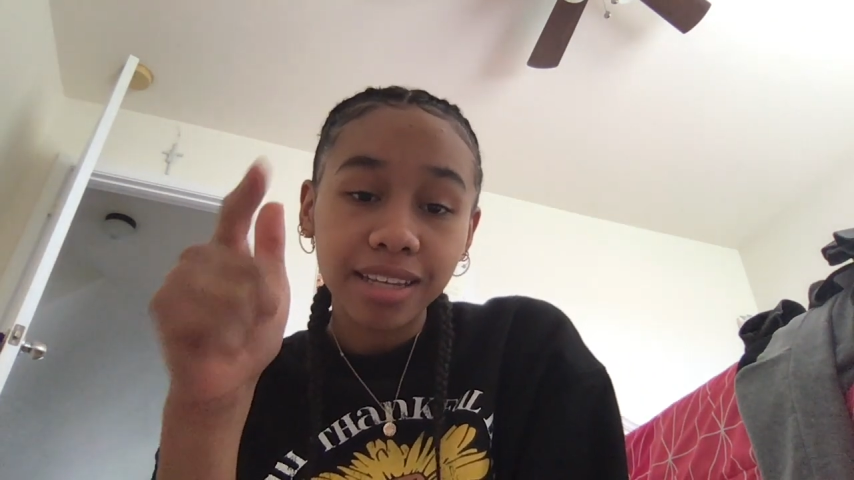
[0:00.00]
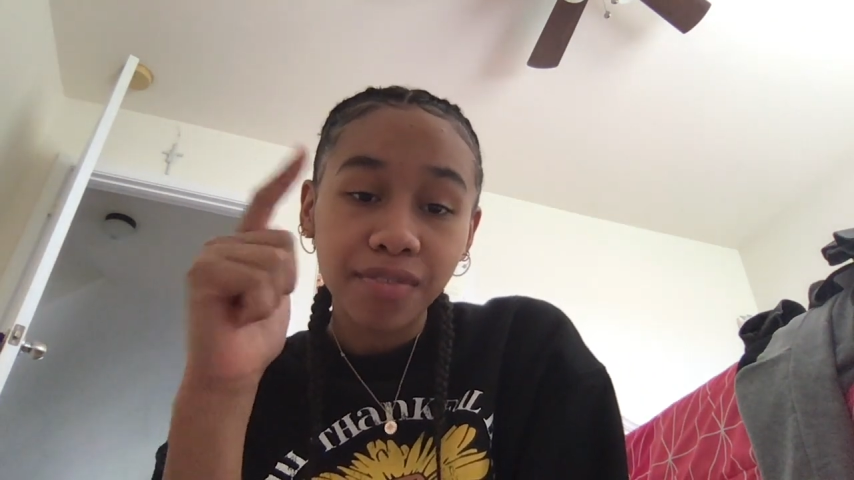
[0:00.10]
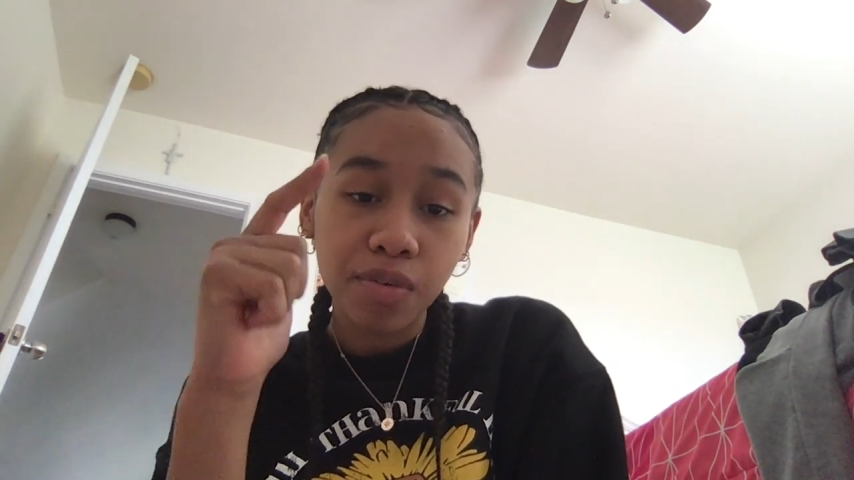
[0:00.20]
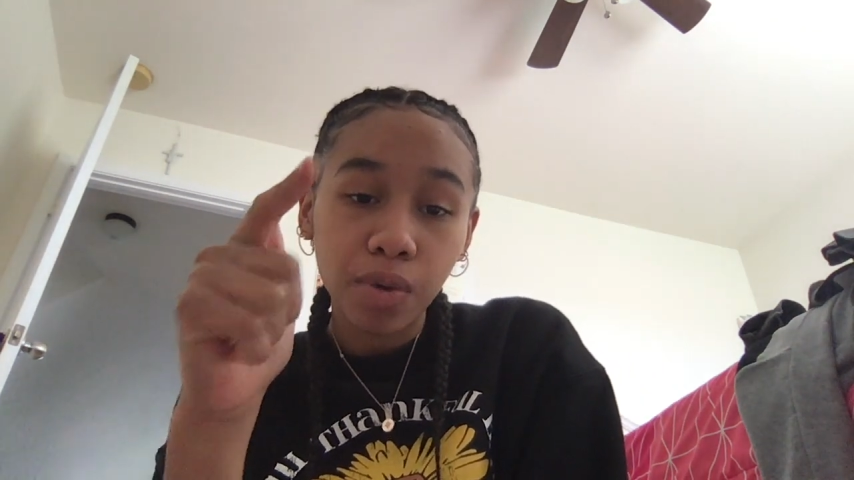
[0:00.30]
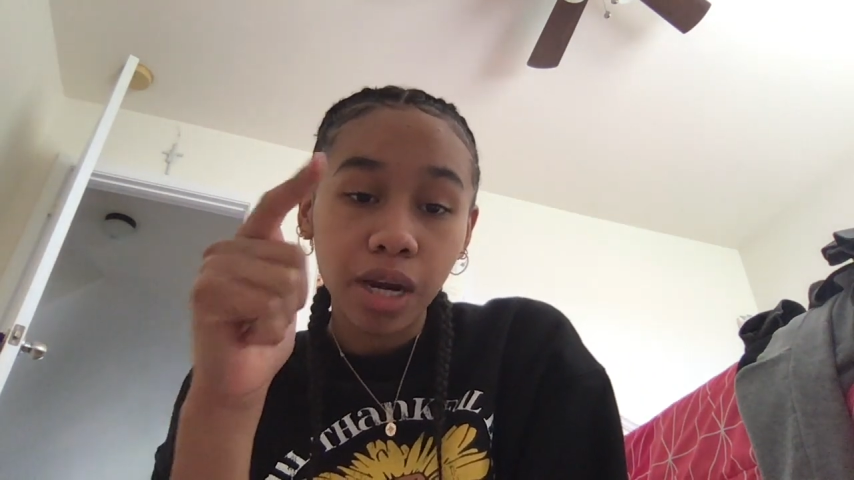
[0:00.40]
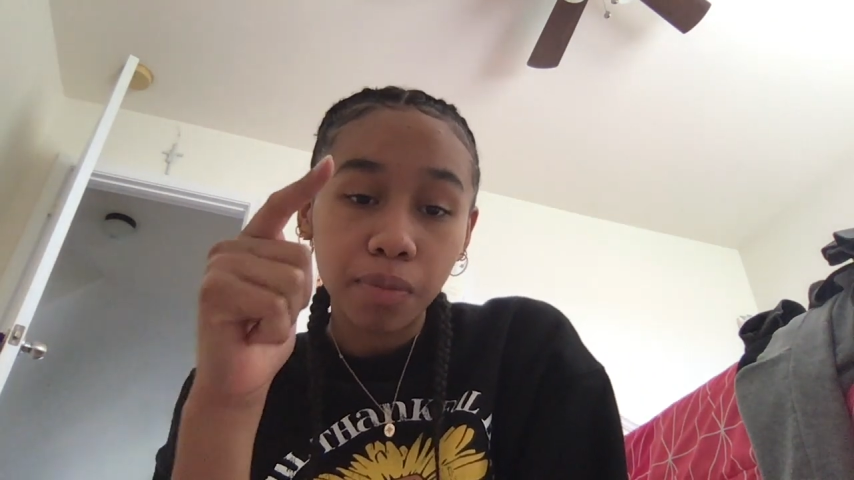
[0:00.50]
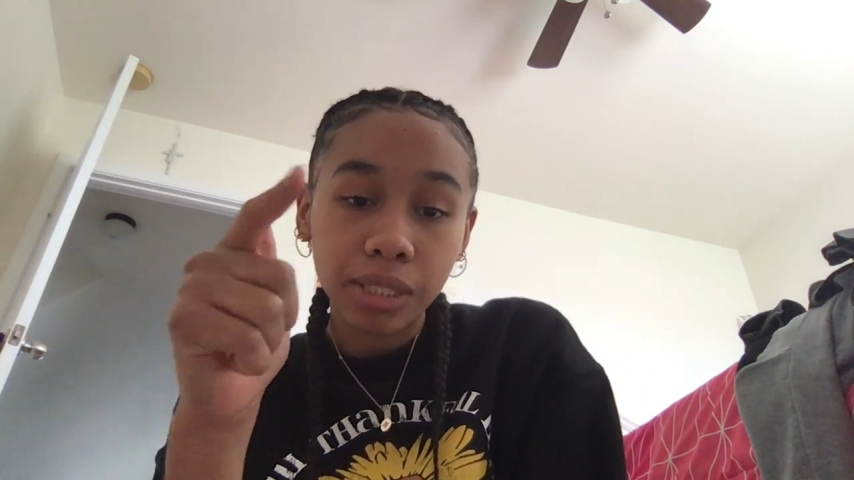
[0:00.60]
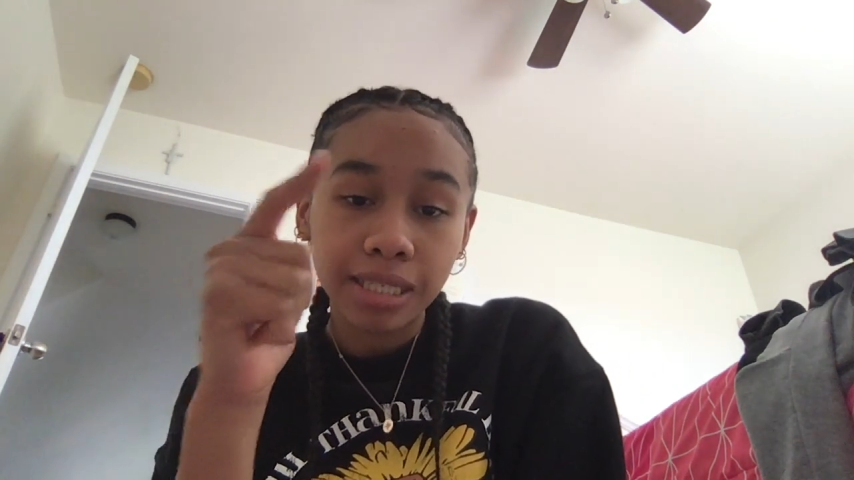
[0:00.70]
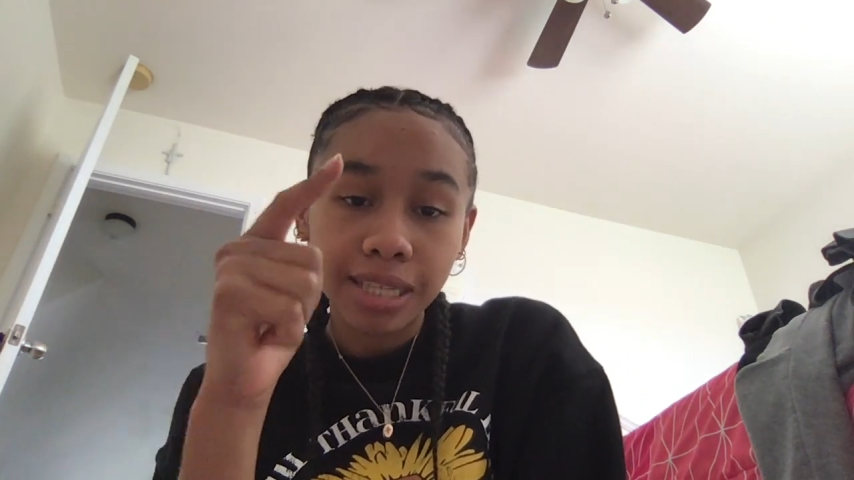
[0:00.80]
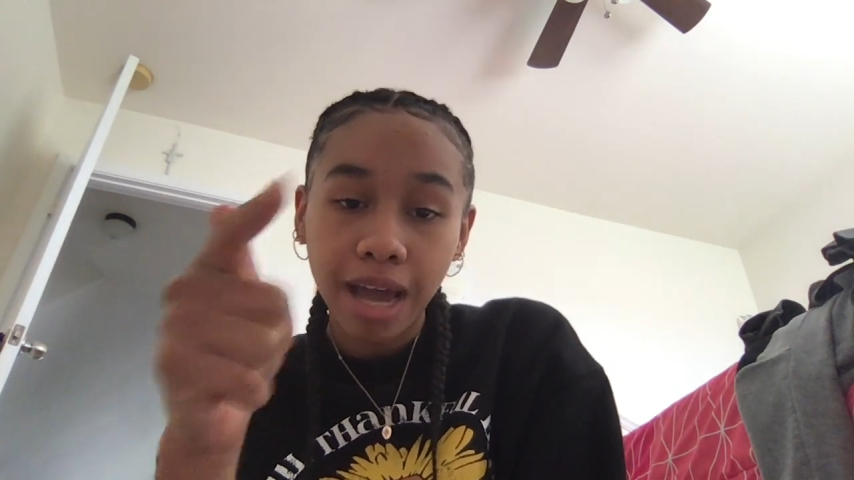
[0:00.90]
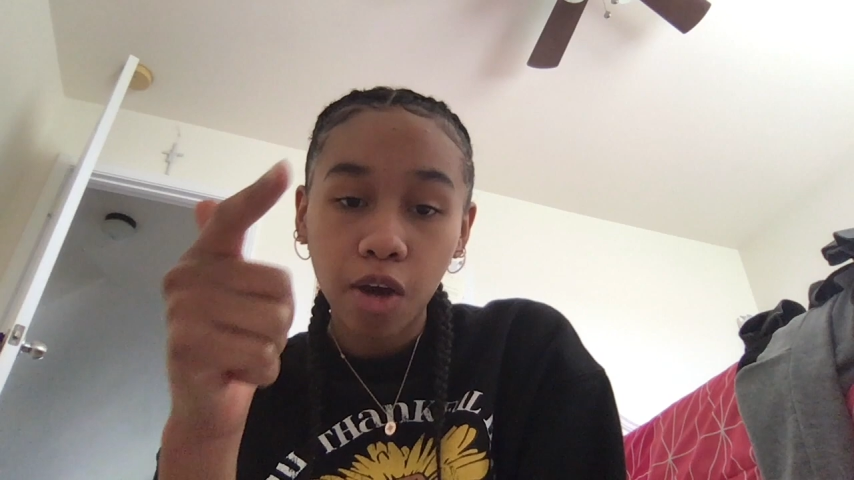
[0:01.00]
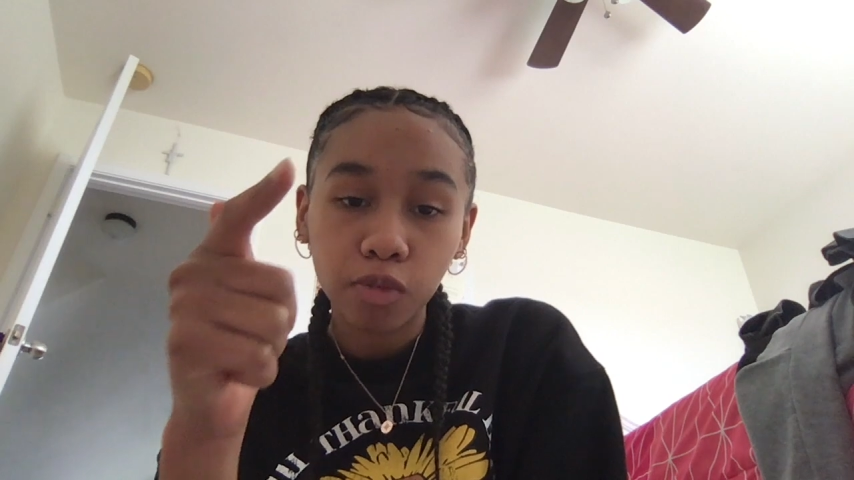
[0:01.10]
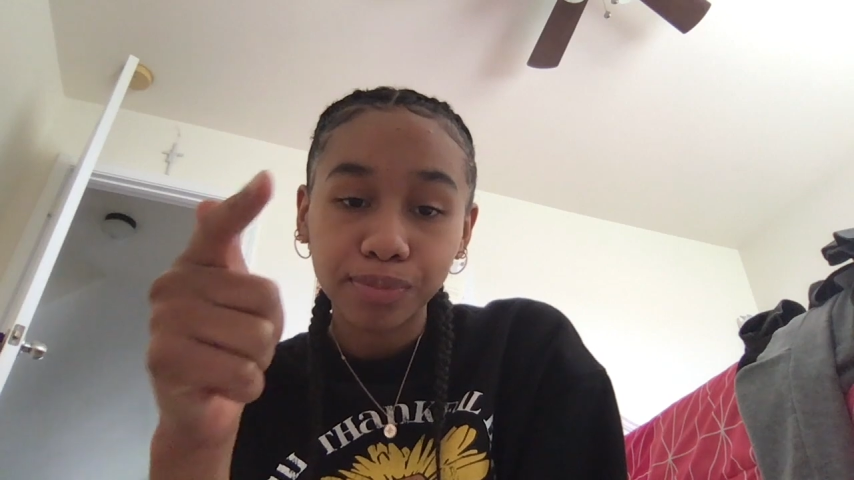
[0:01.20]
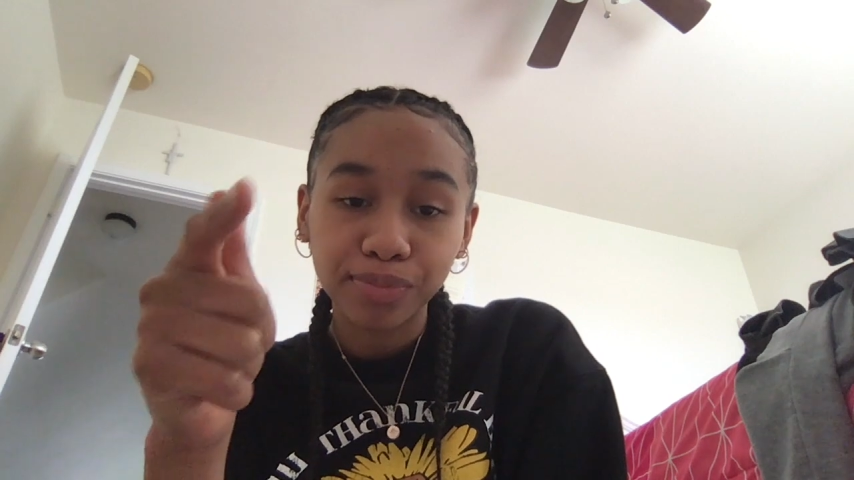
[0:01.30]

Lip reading: if you want to help us out.